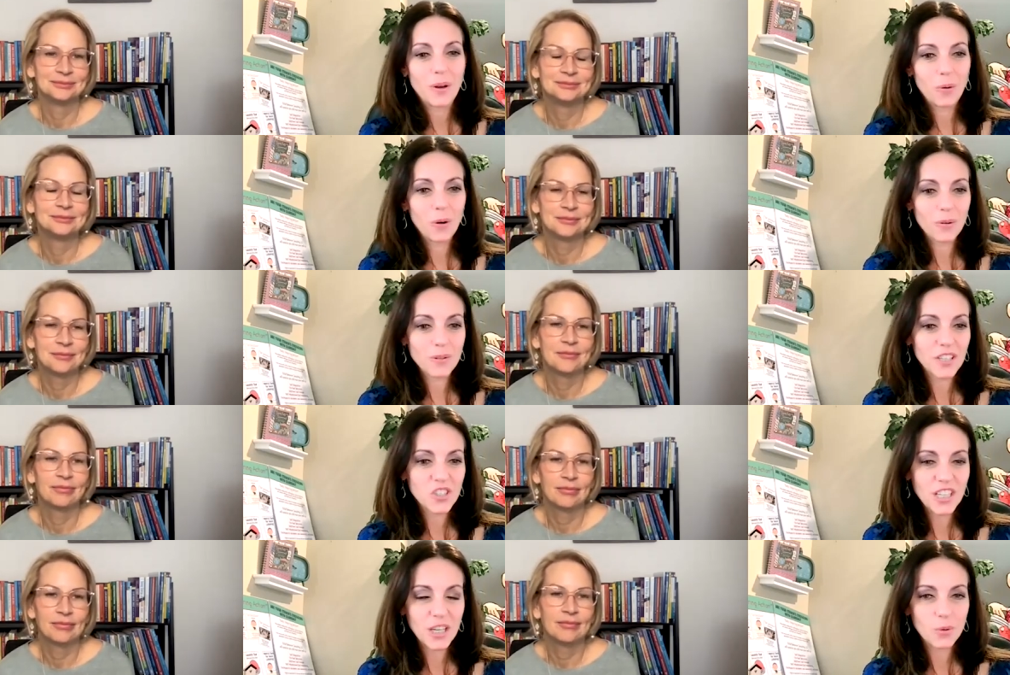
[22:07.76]
Speaker 1: or those
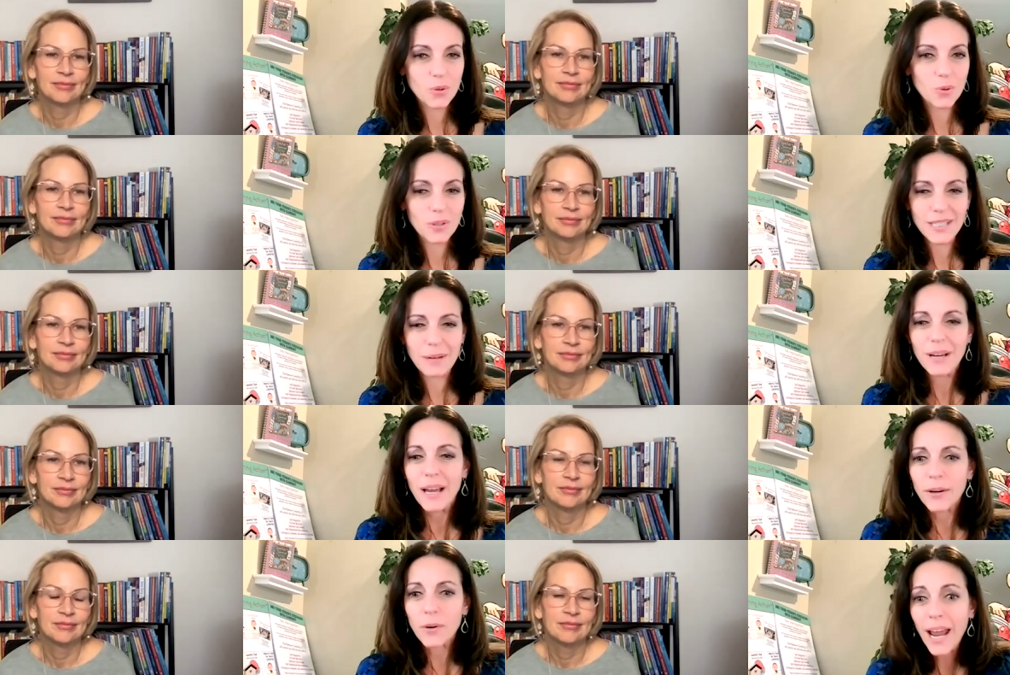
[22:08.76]
educators who say,
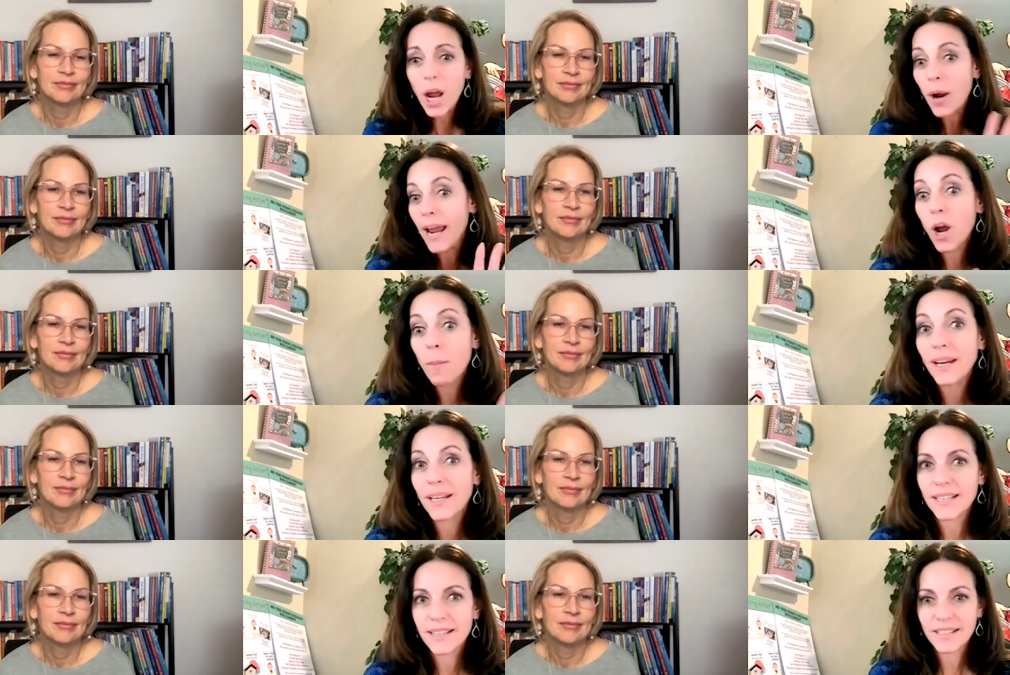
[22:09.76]
you know, how, how
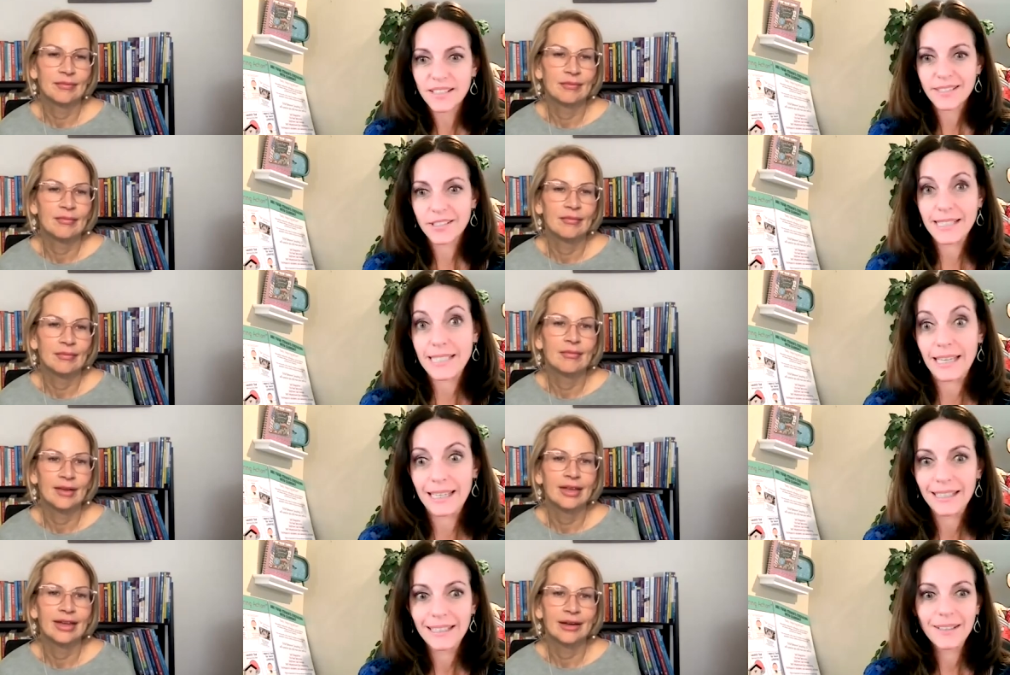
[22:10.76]
many do you think it's going to take?
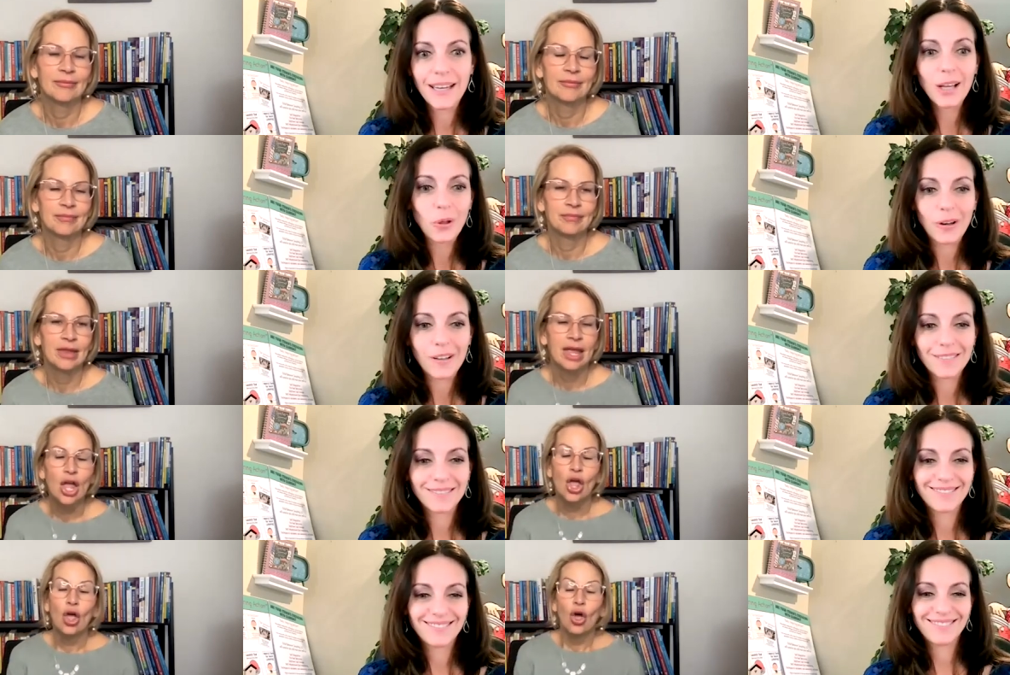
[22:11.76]
Oh.
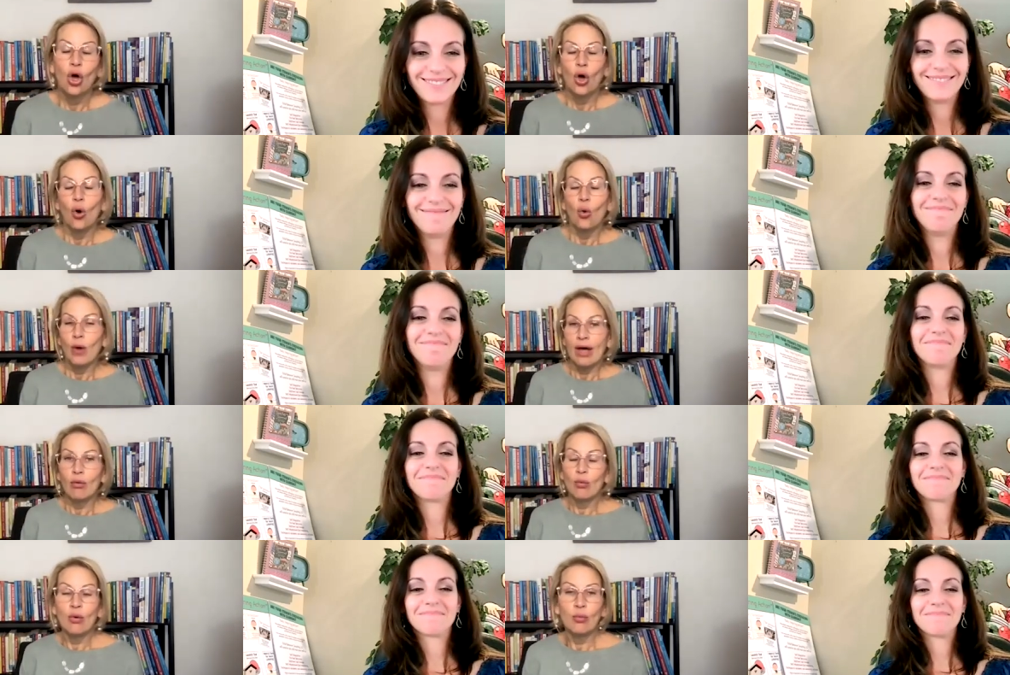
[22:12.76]
Speaker 2: Well,
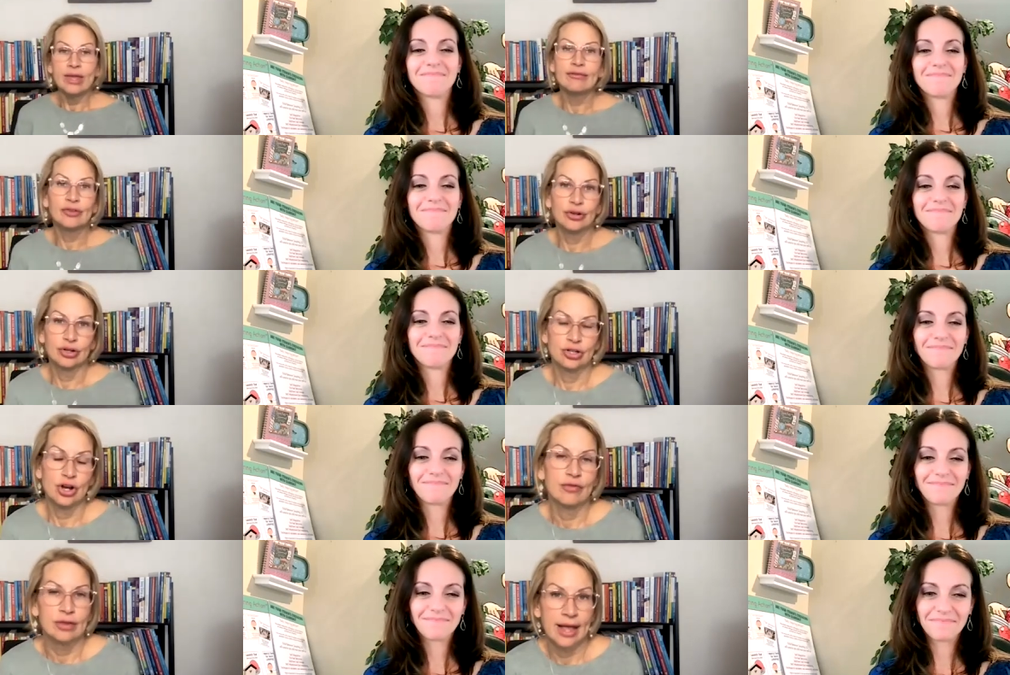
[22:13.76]
what we've learned
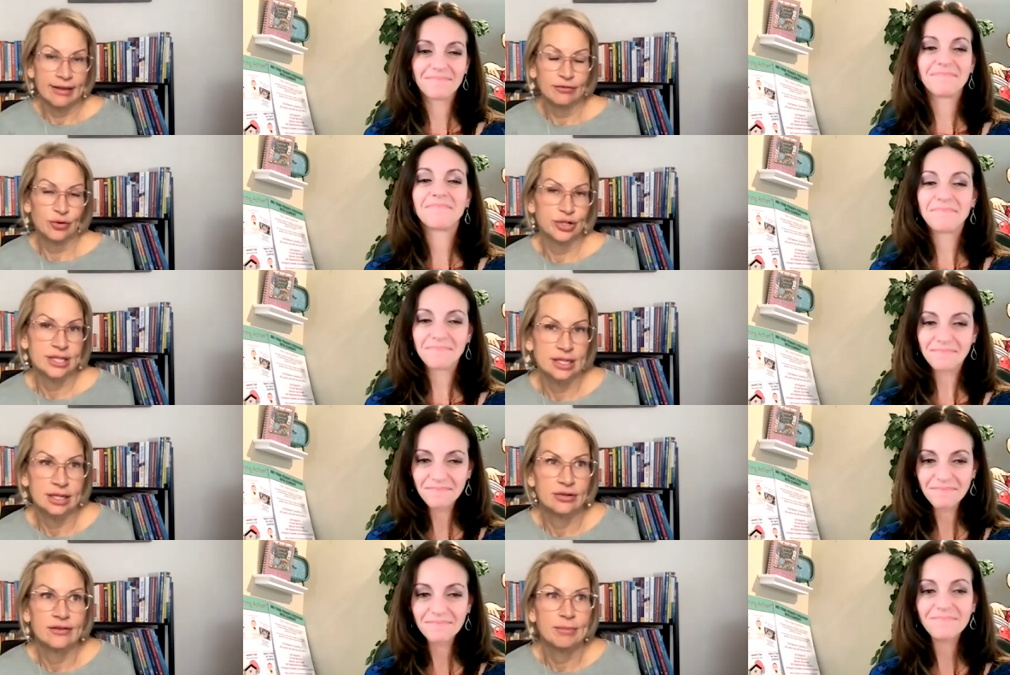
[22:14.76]
over the last 14
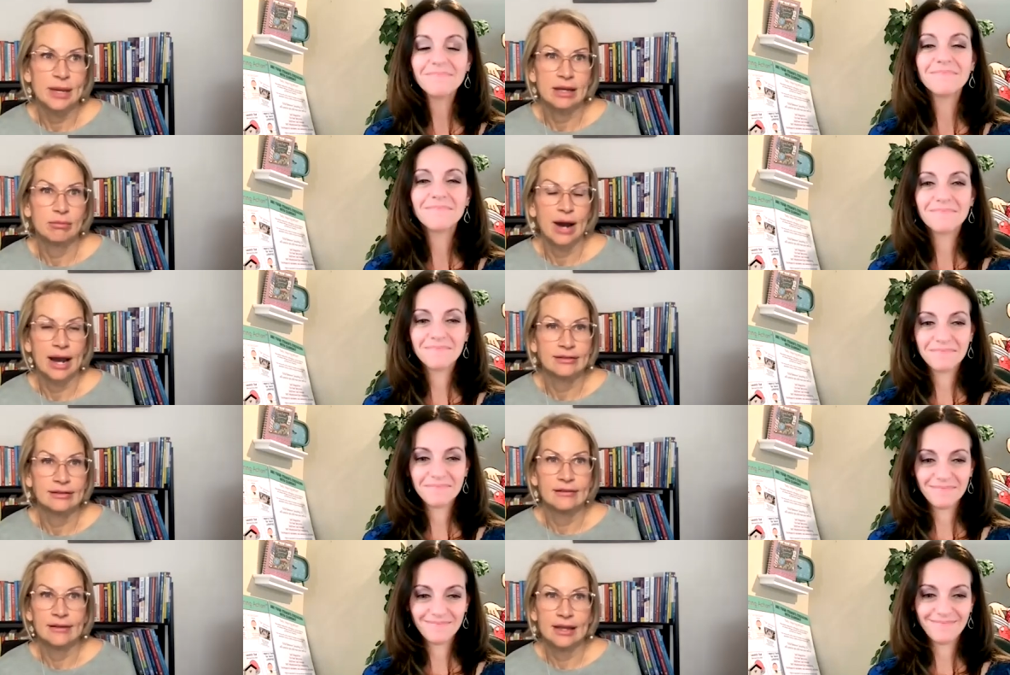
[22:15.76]
years of being in
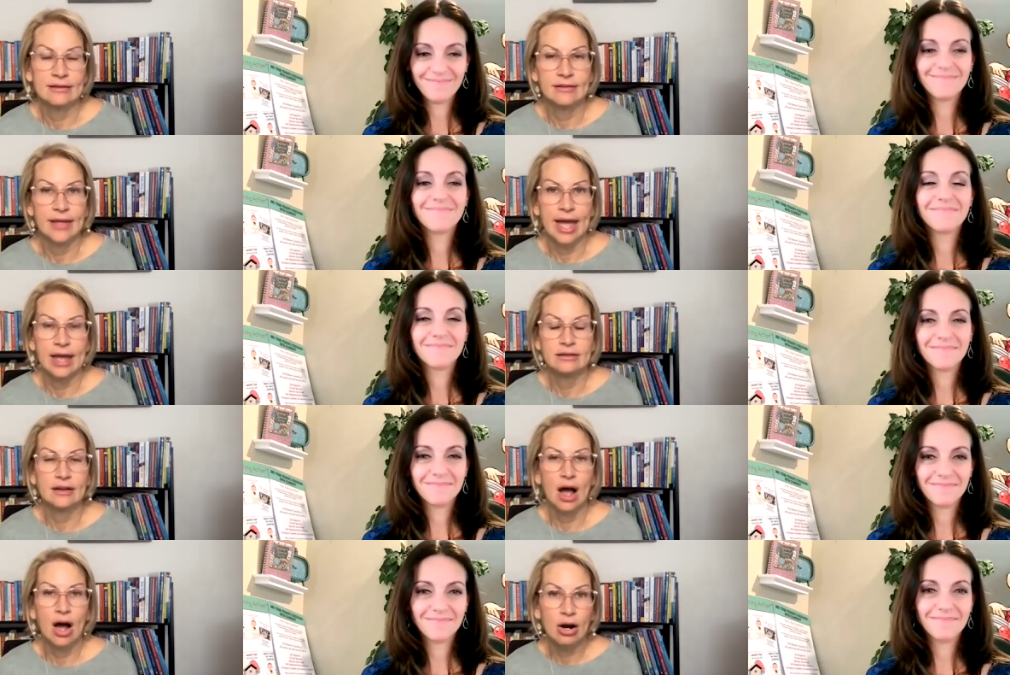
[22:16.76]
practice is that
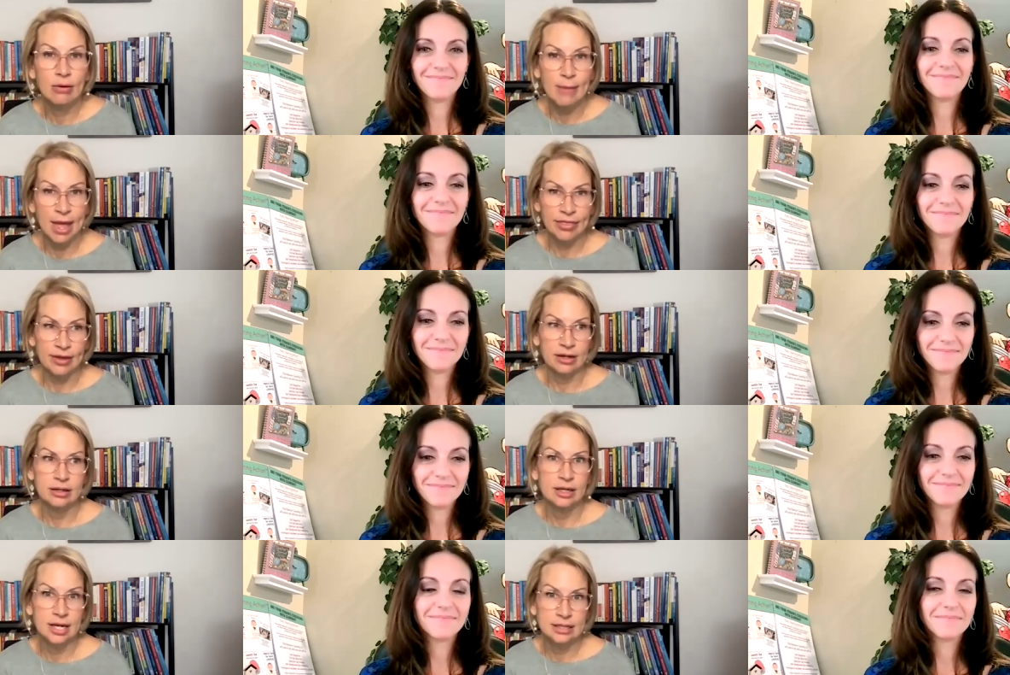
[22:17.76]
our
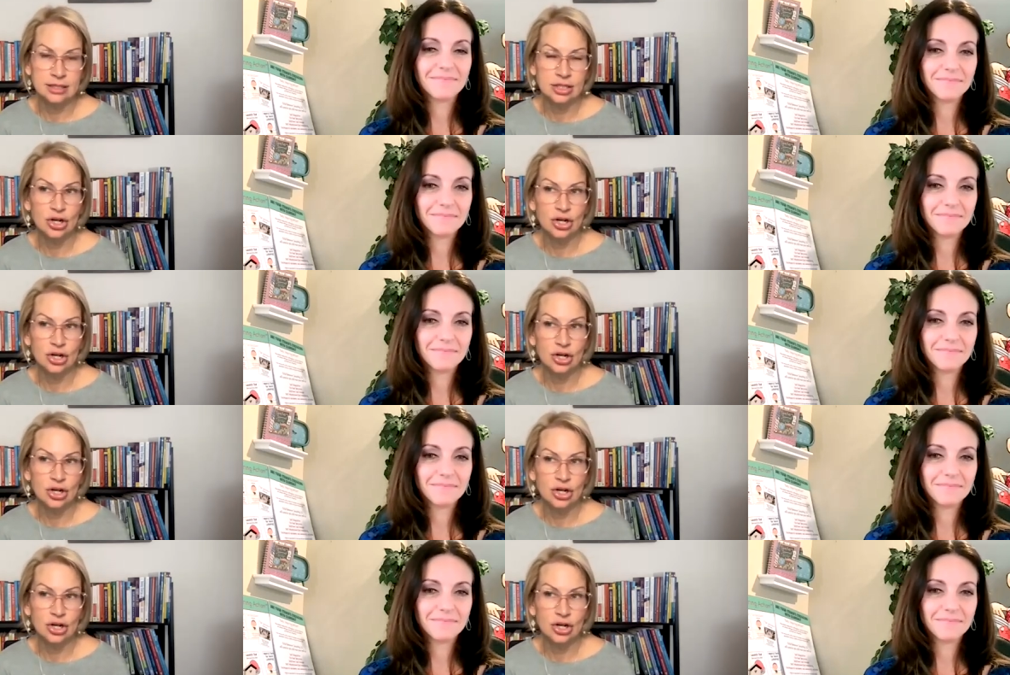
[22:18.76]
method, connected